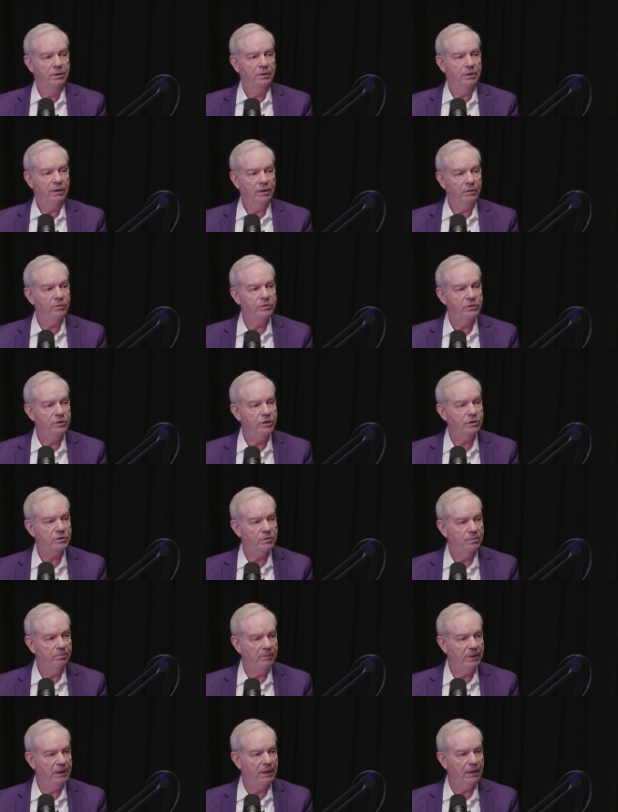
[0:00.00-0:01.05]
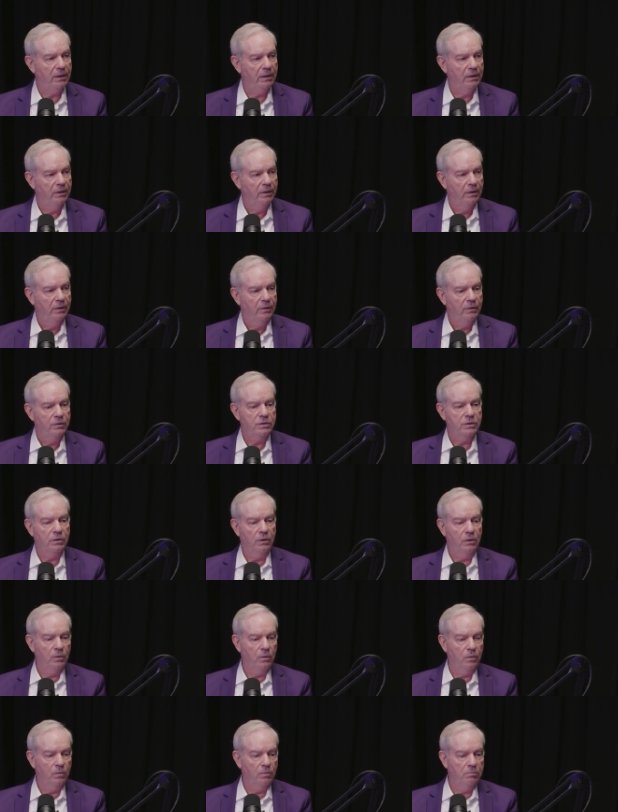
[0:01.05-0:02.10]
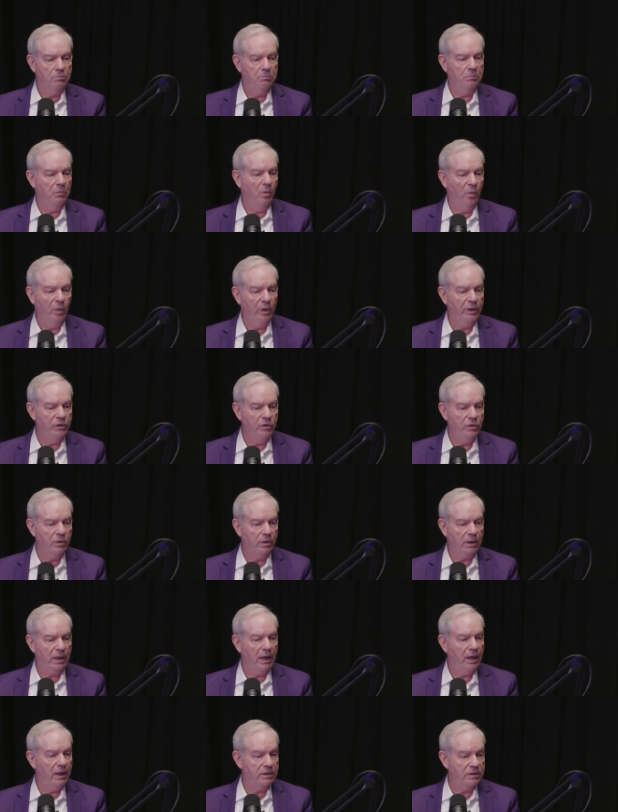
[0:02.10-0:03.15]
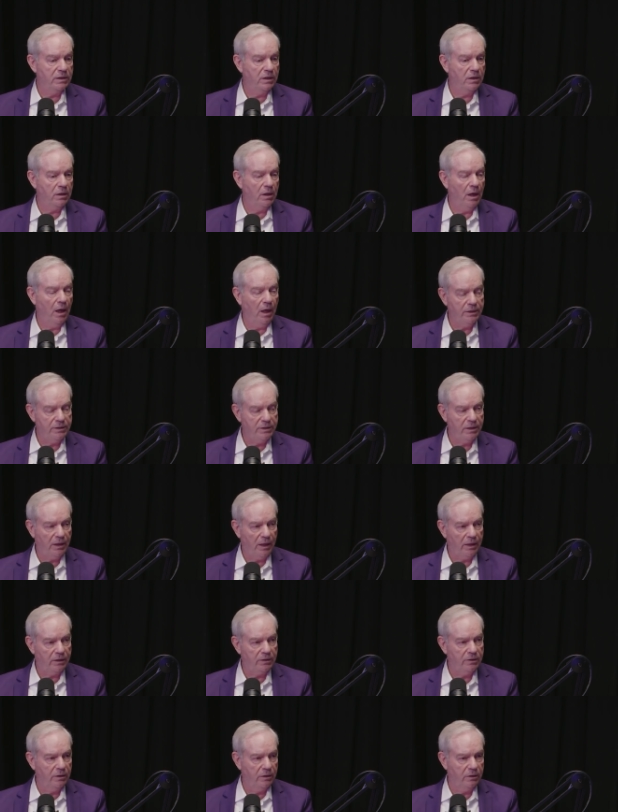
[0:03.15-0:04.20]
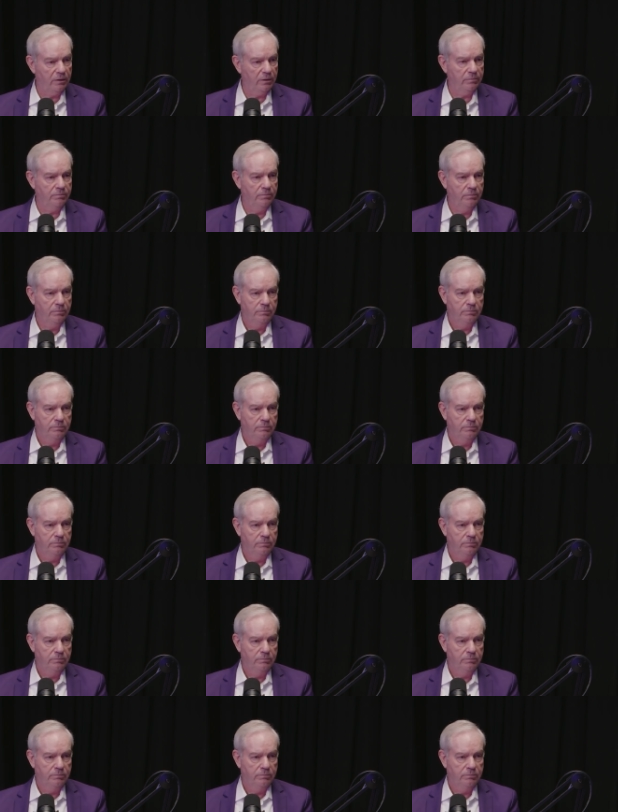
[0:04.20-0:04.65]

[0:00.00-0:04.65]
It was just me. So when your guys contact the